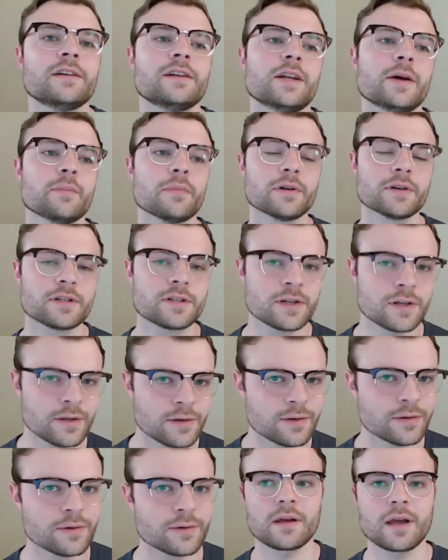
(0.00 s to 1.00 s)
Number
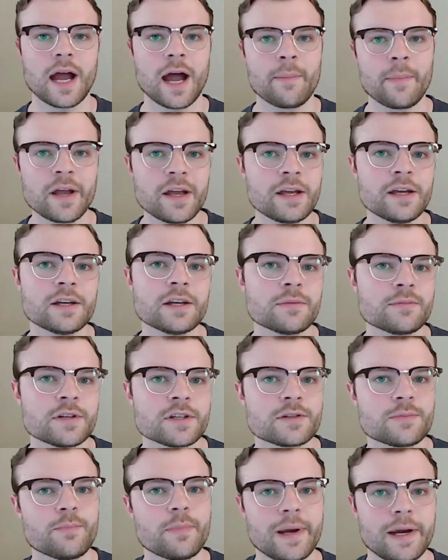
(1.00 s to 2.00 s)
two, I may end up just
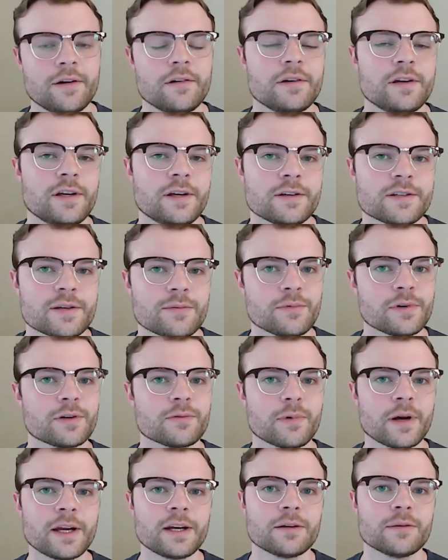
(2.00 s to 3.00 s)
marrying someone
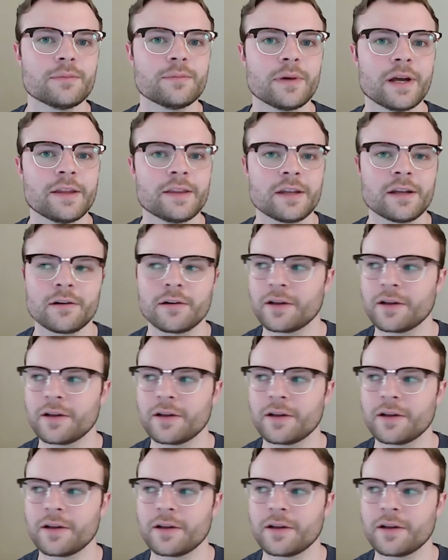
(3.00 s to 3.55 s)
random and then all,